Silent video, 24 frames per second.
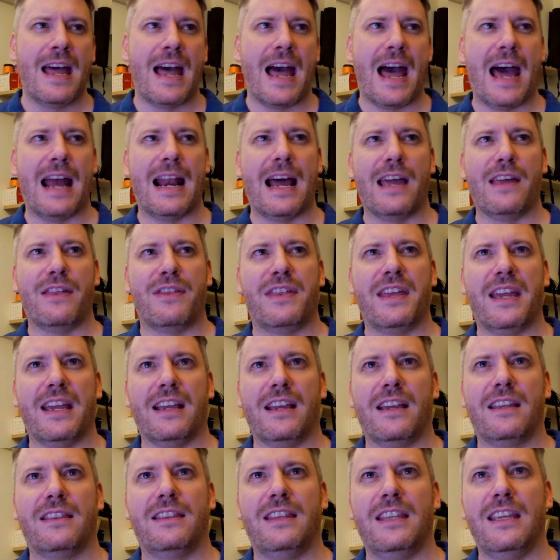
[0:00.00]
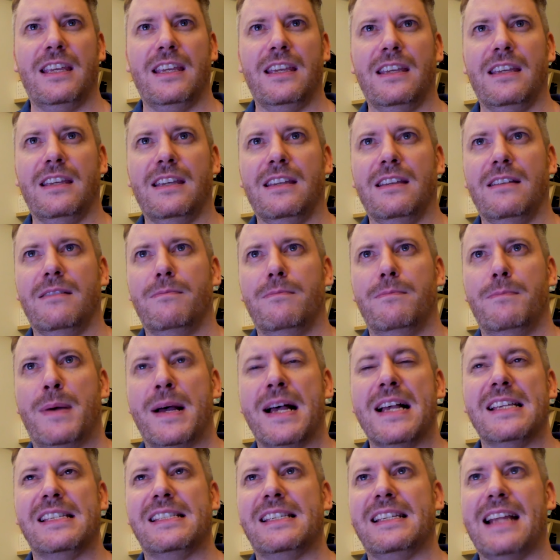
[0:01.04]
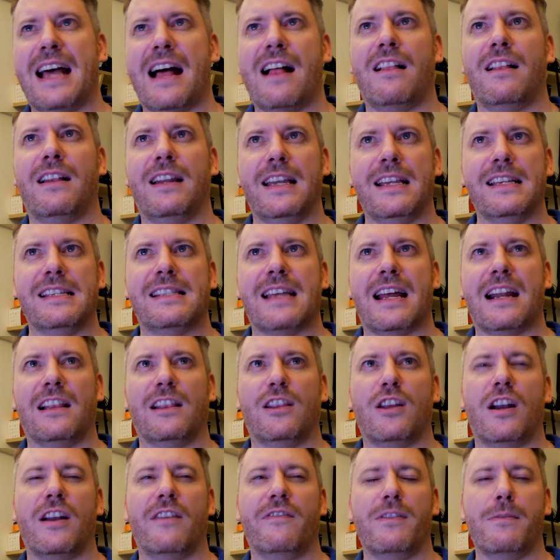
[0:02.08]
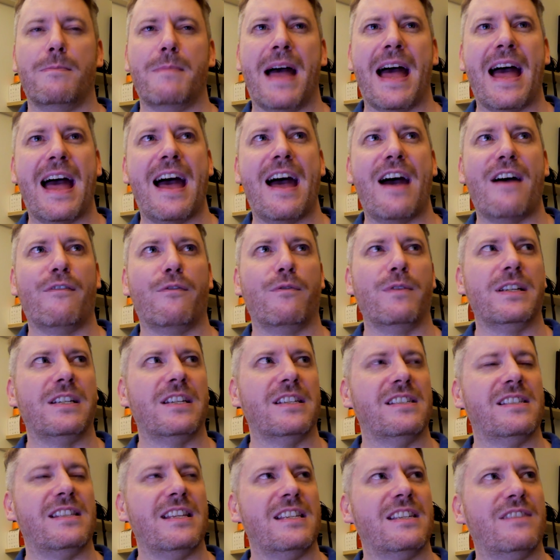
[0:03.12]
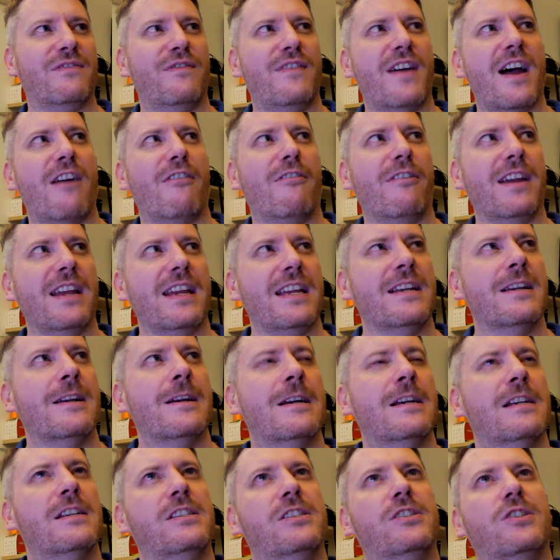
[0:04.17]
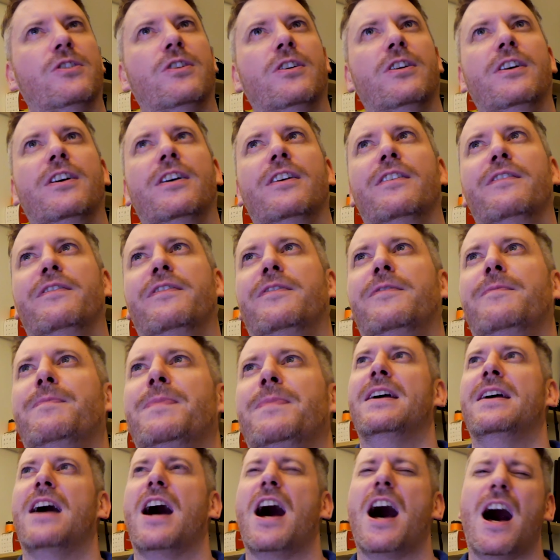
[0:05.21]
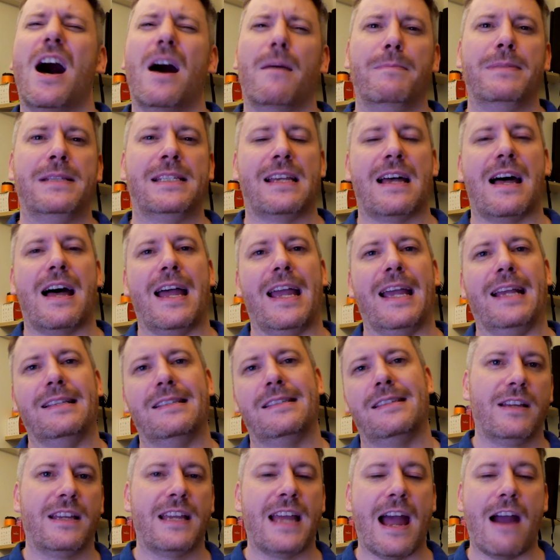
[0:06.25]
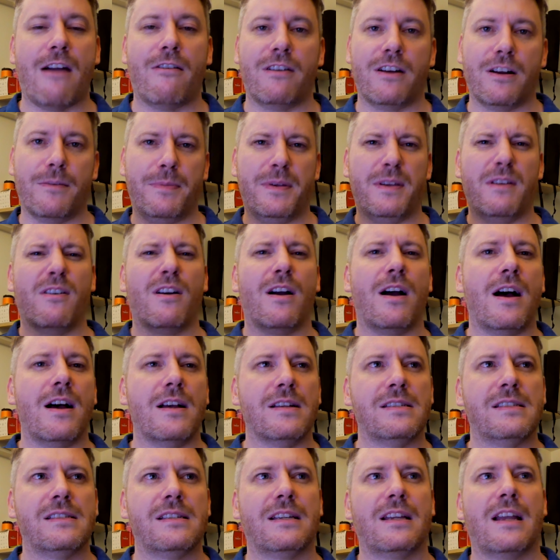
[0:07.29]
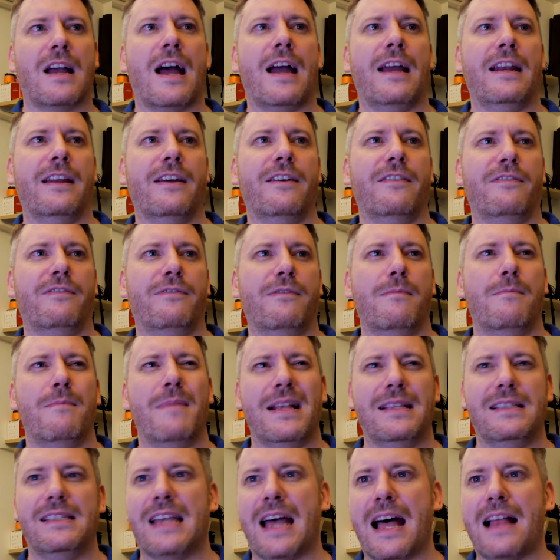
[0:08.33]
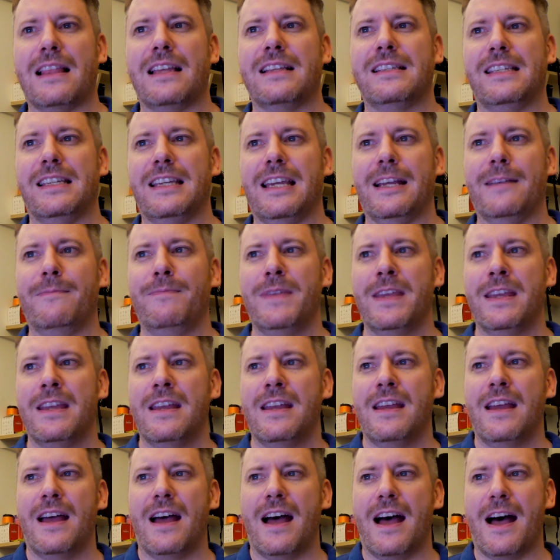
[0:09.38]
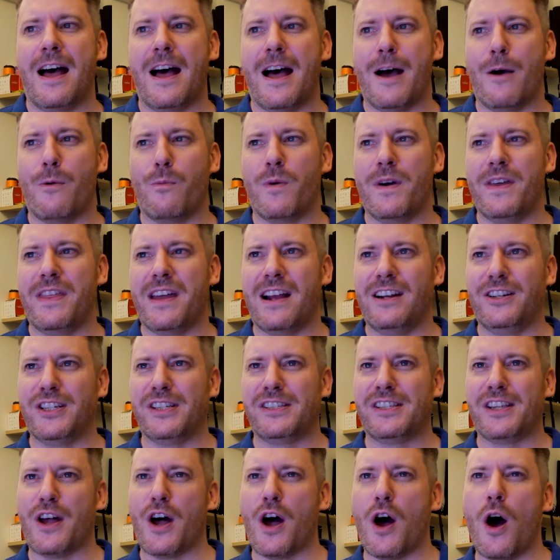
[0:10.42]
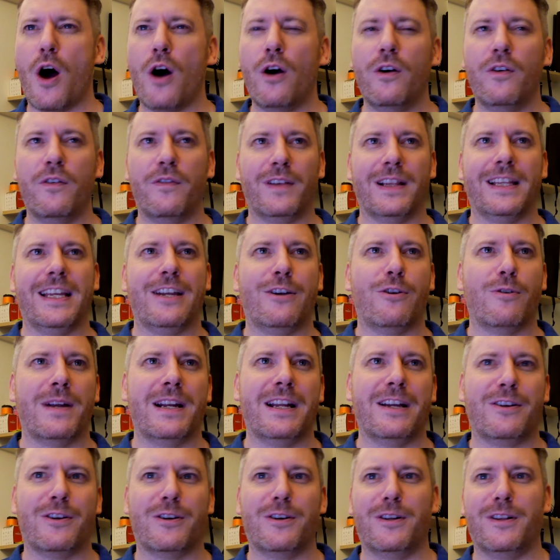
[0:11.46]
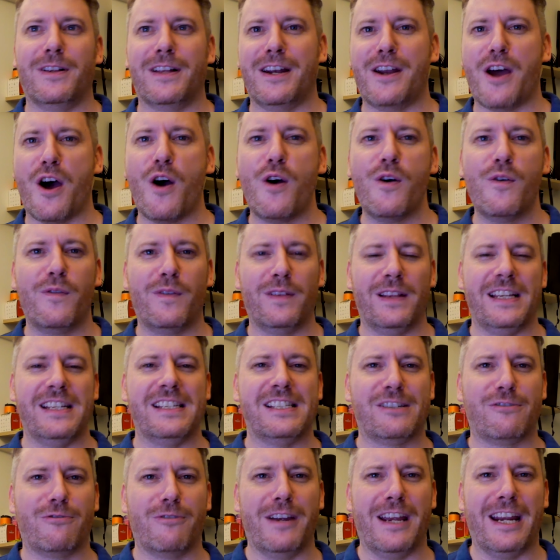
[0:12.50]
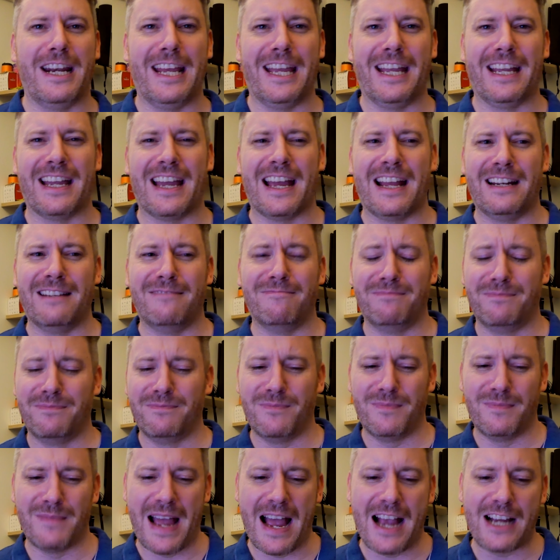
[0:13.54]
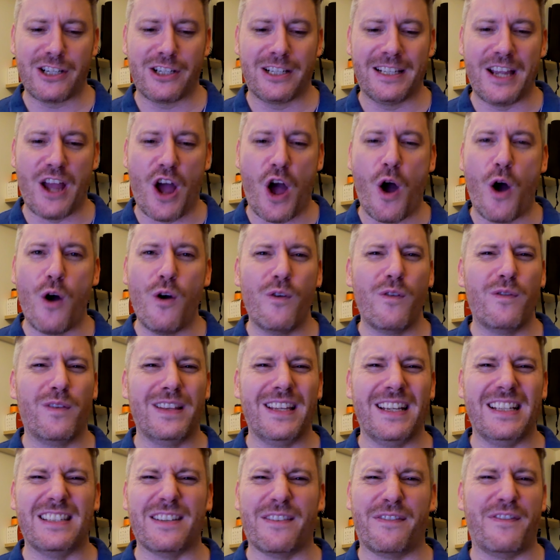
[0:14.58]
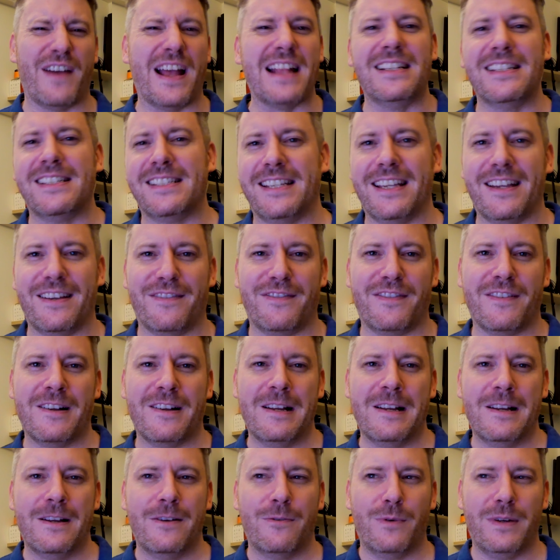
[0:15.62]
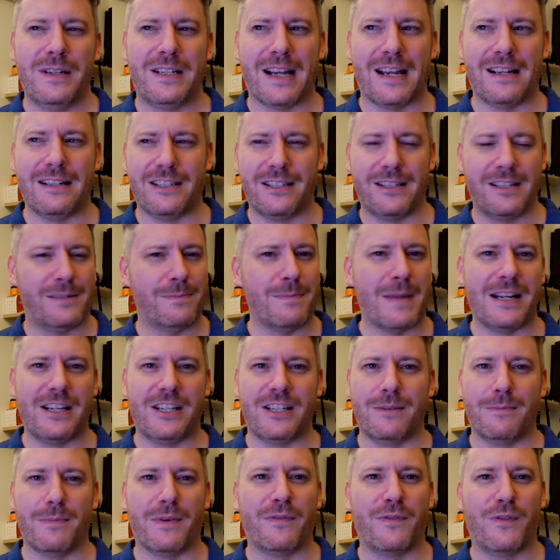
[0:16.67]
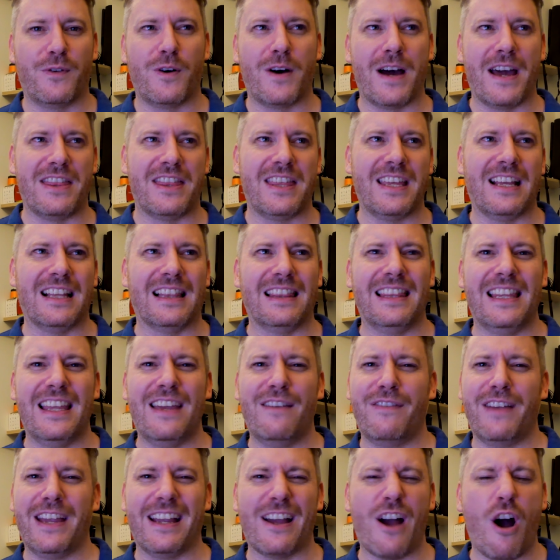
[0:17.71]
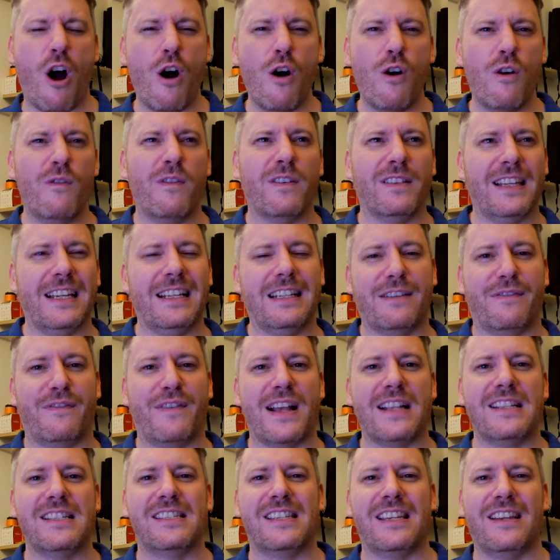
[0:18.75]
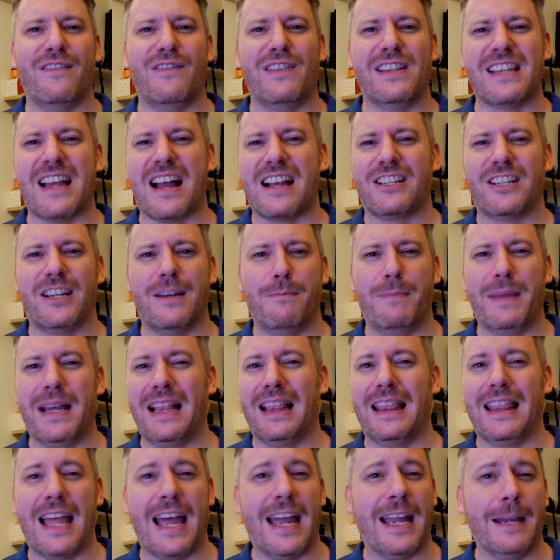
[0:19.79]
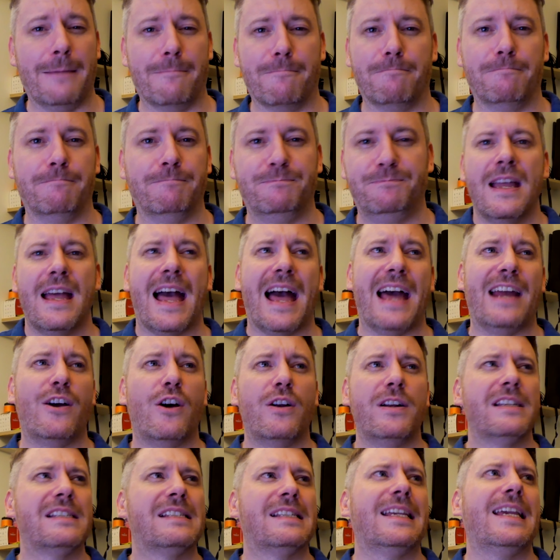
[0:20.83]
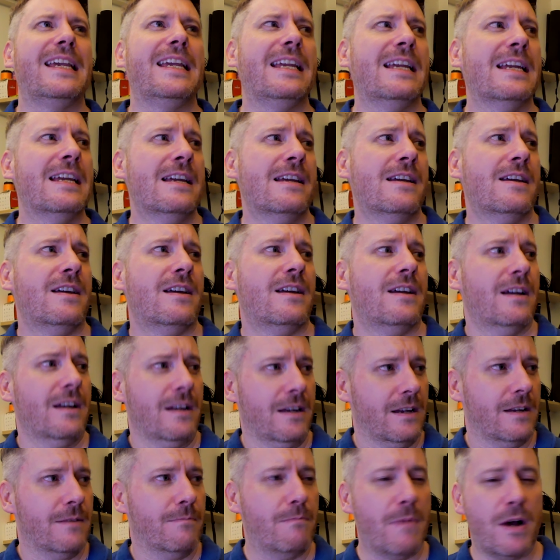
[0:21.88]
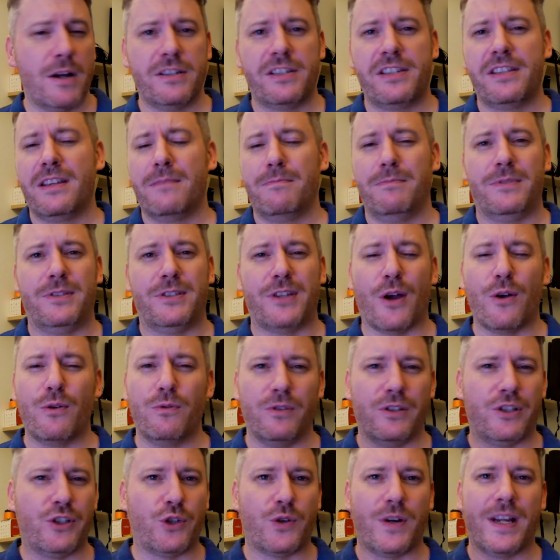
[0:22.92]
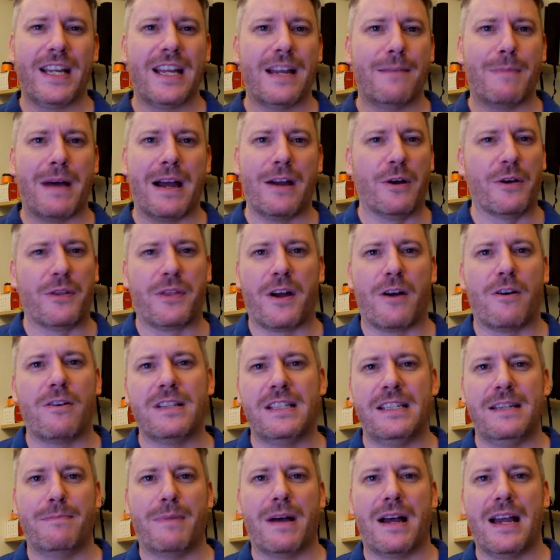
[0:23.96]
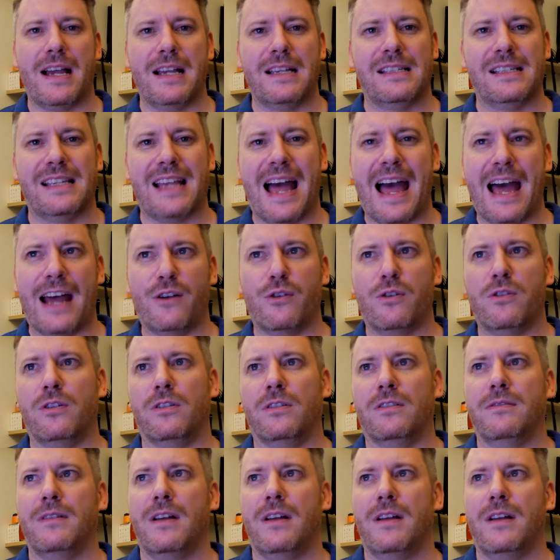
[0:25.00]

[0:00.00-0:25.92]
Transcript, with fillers: And I think the personalities that a lot of them have, which is this very sort of uptight, carrot up your kind of mentality uh, where they're just overly critical and overly screening and actually overly defensive, which I just mentioned before. I think living overly defensive is actually a bit lame. And honestly, most of them don't trigger my authority bias at all.